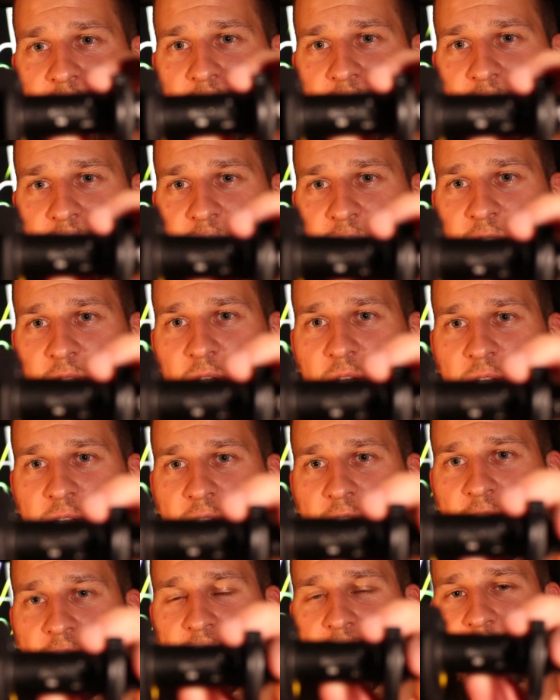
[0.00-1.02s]
turn
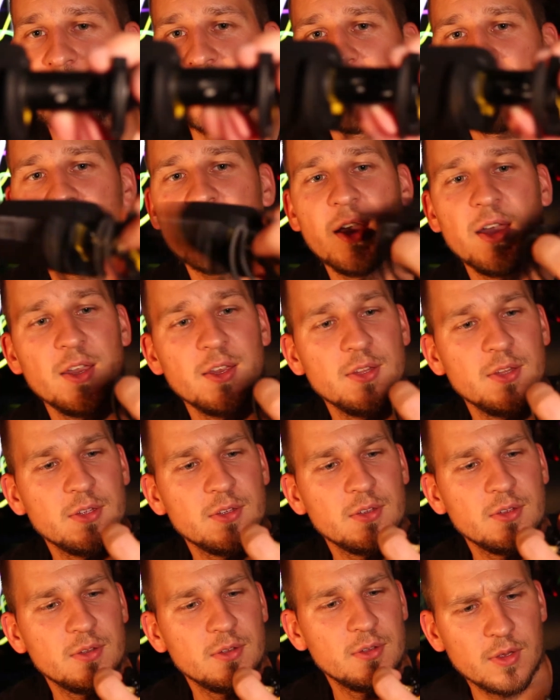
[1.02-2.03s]
on this side.
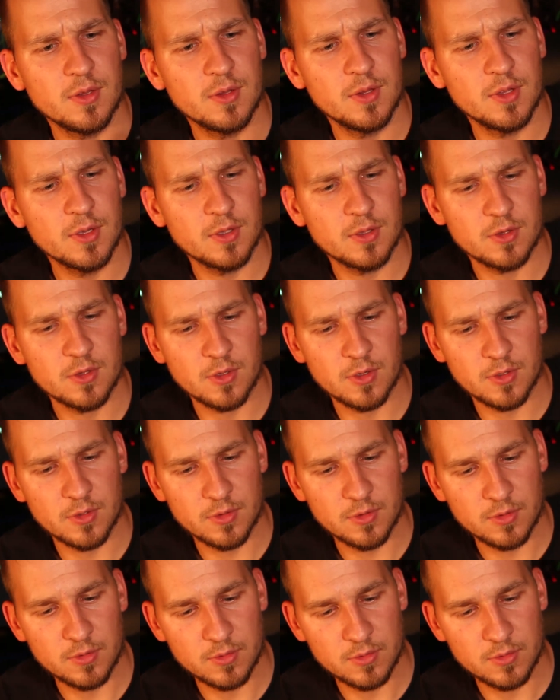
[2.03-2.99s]
I think it's on.